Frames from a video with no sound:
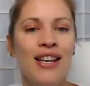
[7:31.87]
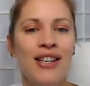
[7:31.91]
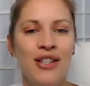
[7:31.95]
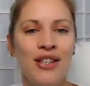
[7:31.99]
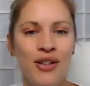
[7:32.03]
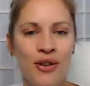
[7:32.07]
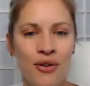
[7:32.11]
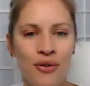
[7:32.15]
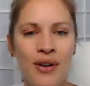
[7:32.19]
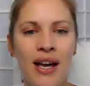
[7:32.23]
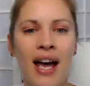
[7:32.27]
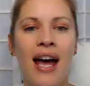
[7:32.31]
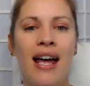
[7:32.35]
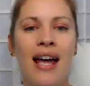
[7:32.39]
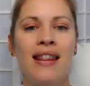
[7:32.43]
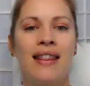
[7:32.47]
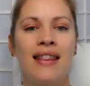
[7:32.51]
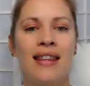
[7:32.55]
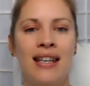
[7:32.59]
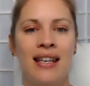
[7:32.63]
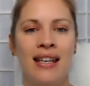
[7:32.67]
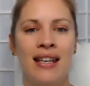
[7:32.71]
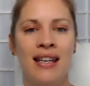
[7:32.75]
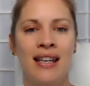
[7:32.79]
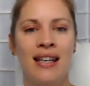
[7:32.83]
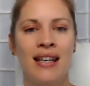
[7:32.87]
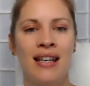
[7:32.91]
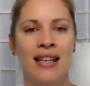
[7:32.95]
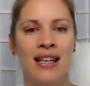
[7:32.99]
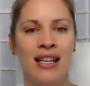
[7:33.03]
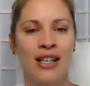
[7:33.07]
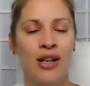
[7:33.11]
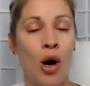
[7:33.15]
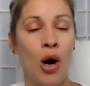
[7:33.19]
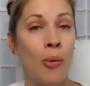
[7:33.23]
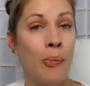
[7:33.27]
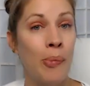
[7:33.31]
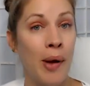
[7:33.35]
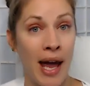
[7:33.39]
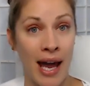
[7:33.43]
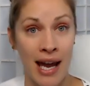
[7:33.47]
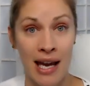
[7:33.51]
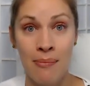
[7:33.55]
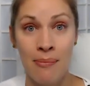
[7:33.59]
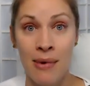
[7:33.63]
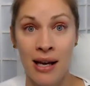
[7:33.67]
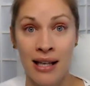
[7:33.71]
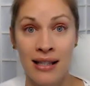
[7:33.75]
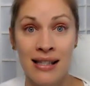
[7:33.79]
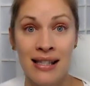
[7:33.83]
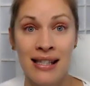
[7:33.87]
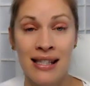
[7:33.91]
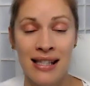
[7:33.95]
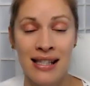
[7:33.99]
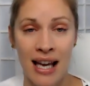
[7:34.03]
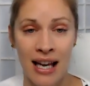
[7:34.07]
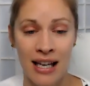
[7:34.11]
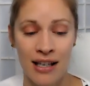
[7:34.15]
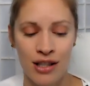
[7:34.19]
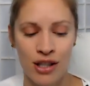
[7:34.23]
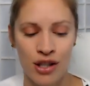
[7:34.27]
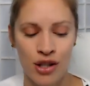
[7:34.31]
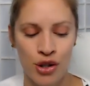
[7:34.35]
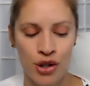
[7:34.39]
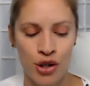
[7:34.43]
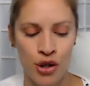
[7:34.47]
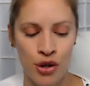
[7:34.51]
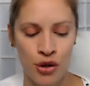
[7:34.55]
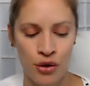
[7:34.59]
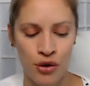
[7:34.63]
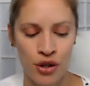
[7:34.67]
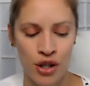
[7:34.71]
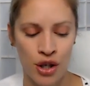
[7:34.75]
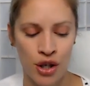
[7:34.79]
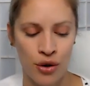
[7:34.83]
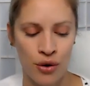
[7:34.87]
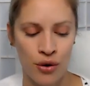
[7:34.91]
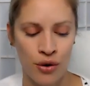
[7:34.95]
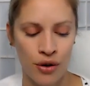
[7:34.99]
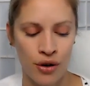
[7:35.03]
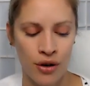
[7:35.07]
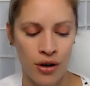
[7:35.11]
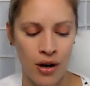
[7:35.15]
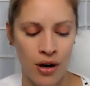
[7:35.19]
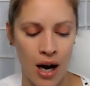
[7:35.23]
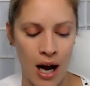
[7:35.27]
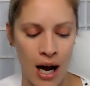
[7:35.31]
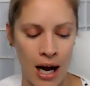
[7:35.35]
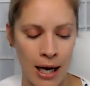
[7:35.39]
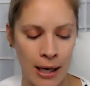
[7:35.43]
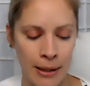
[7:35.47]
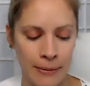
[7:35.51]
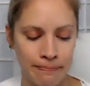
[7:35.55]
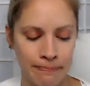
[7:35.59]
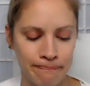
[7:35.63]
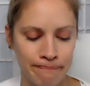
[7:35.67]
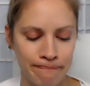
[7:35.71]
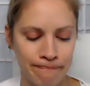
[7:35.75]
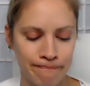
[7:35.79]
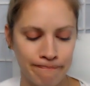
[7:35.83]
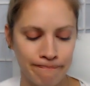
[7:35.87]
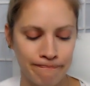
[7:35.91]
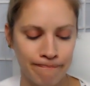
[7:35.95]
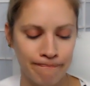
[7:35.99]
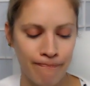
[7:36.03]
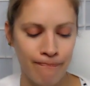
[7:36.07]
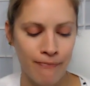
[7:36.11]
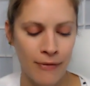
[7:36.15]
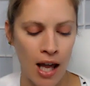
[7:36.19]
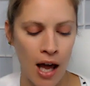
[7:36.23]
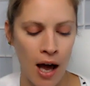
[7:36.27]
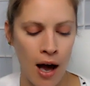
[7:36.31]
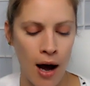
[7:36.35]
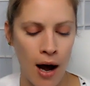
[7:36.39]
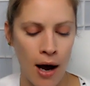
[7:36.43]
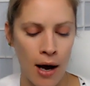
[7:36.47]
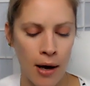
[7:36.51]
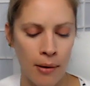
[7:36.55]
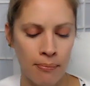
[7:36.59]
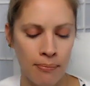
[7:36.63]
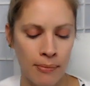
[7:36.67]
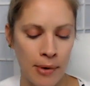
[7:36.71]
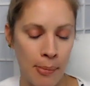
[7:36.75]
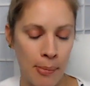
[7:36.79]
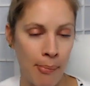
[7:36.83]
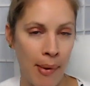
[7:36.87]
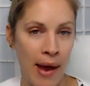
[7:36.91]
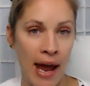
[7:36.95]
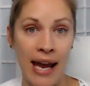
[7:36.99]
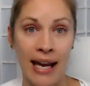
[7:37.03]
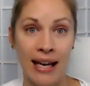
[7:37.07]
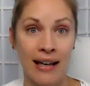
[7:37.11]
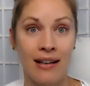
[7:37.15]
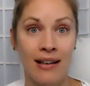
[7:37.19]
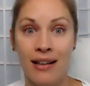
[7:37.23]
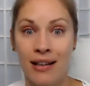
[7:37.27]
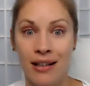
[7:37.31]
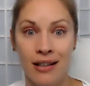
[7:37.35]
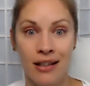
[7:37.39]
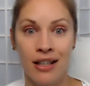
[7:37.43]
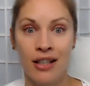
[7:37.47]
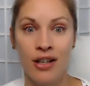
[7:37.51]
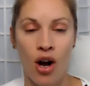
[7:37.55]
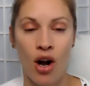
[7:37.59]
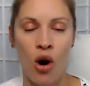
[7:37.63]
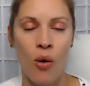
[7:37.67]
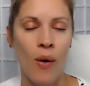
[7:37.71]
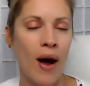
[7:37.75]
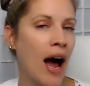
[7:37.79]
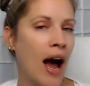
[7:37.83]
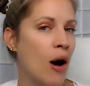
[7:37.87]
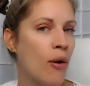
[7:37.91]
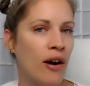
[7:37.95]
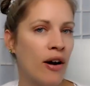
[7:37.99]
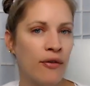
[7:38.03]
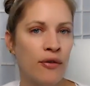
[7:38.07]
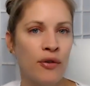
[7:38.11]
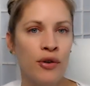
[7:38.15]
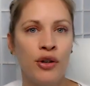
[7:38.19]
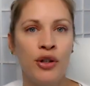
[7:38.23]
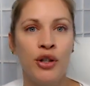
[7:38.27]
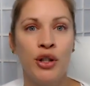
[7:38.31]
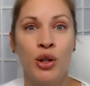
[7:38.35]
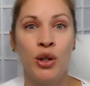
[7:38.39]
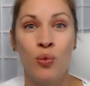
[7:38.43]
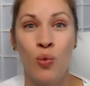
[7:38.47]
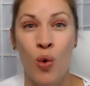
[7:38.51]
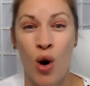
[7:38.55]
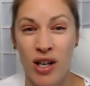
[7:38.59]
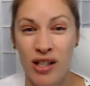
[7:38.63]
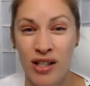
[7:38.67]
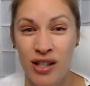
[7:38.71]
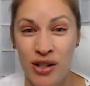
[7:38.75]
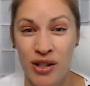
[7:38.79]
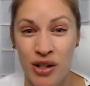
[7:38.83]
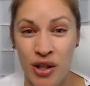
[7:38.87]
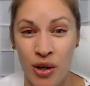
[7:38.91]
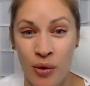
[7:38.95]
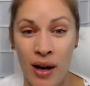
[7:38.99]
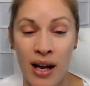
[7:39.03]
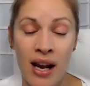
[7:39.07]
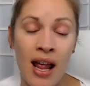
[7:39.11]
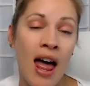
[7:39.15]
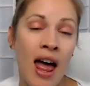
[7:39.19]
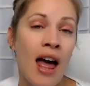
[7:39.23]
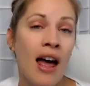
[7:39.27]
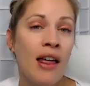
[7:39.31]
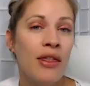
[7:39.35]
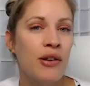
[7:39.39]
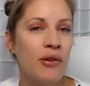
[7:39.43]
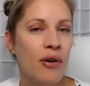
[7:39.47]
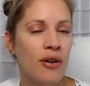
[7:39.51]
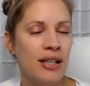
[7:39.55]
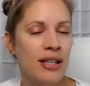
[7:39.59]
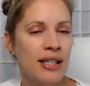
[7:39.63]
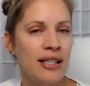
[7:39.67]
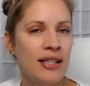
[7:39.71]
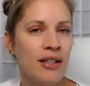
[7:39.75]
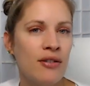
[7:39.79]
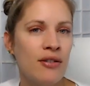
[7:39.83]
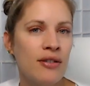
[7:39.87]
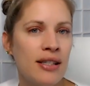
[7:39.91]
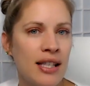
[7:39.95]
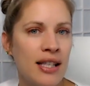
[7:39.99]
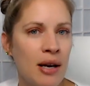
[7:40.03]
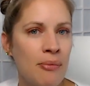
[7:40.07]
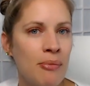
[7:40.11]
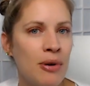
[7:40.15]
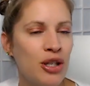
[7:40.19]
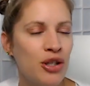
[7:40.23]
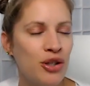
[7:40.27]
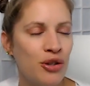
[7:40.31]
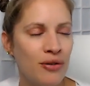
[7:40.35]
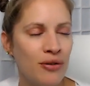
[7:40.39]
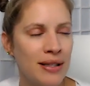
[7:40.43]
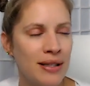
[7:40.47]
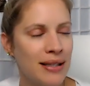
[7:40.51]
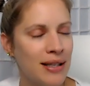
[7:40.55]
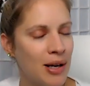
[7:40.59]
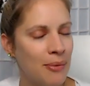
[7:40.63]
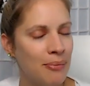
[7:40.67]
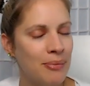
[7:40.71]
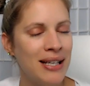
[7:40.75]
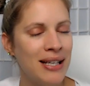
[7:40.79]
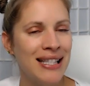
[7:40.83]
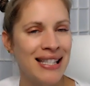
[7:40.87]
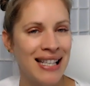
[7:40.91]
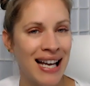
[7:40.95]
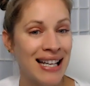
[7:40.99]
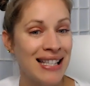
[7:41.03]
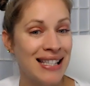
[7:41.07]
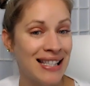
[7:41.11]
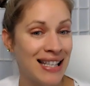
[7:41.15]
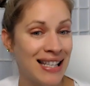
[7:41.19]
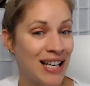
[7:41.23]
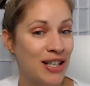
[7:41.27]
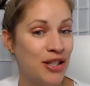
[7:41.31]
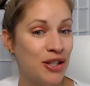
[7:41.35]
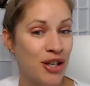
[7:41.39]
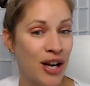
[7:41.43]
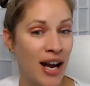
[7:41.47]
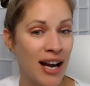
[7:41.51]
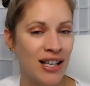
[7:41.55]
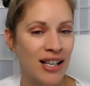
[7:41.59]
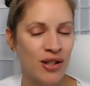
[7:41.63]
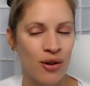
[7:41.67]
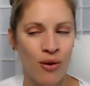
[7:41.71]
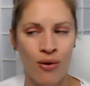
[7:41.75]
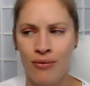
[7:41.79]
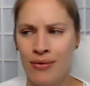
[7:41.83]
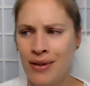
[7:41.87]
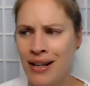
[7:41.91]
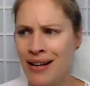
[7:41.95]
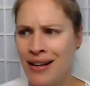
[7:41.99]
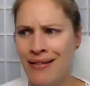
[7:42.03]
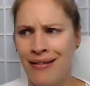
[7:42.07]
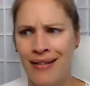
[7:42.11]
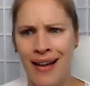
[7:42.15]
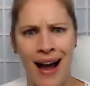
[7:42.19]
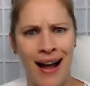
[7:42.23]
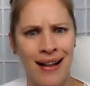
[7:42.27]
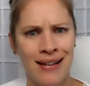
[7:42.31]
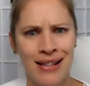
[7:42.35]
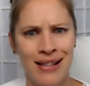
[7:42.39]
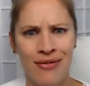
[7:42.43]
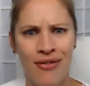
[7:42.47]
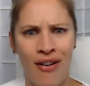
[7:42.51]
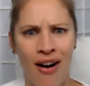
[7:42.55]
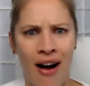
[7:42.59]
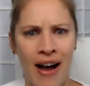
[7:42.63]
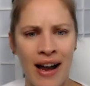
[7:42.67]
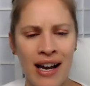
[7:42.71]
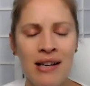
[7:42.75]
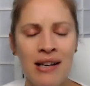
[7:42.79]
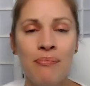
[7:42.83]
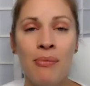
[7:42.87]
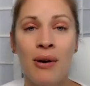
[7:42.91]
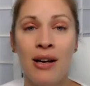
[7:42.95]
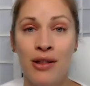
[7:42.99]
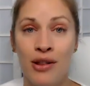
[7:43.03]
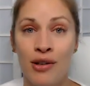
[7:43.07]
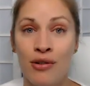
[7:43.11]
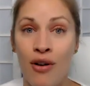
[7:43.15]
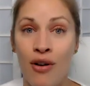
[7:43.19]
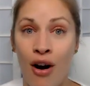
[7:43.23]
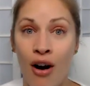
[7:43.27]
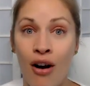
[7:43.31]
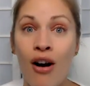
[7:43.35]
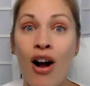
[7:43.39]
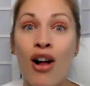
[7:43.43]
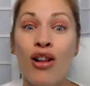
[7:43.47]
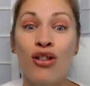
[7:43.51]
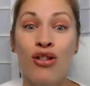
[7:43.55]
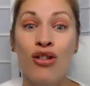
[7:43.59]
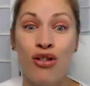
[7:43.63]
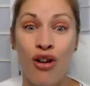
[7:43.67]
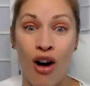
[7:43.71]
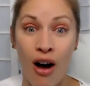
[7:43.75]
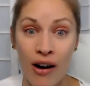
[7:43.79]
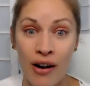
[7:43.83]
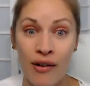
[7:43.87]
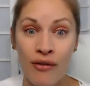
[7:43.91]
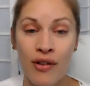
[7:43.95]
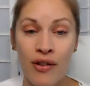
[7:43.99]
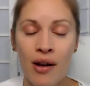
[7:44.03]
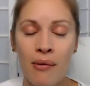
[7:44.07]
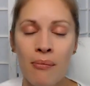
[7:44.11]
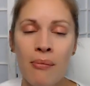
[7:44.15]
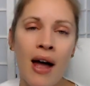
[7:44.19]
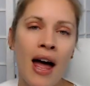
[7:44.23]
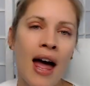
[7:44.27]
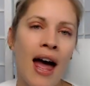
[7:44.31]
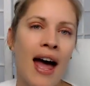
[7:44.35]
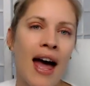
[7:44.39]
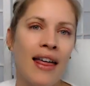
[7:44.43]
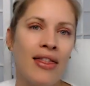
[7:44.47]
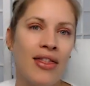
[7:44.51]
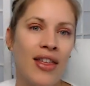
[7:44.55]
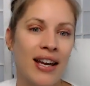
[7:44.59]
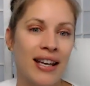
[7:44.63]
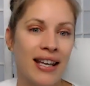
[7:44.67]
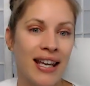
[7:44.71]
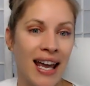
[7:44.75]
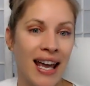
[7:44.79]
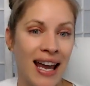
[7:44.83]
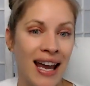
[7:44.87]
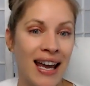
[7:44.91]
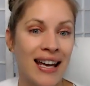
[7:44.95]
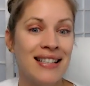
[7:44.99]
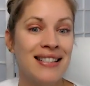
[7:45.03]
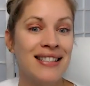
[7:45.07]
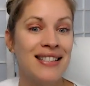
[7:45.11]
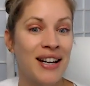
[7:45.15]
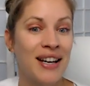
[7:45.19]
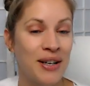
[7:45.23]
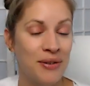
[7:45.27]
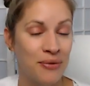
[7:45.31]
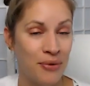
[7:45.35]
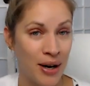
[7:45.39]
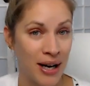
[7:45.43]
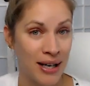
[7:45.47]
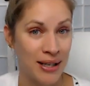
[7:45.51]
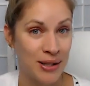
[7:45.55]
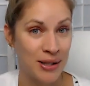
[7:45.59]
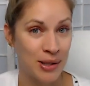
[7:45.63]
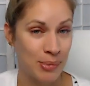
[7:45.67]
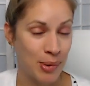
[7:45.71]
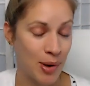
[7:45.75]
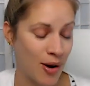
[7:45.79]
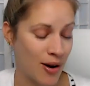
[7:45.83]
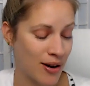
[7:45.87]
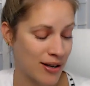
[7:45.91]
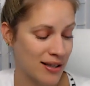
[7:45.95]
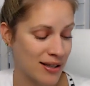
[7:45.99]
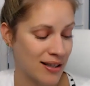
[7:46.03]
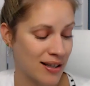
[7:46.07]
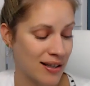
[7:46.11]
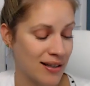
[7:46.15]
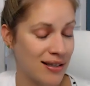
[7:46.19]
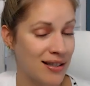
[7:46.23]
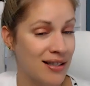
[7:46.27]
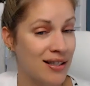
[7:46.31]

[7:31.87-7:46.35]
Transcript: You get the, you know, payments sent to your, um, um, bank, you know, however you want to do it. There are still some insurance companies that send checks only, that's fine, but there are a lot of them that can direct deposit.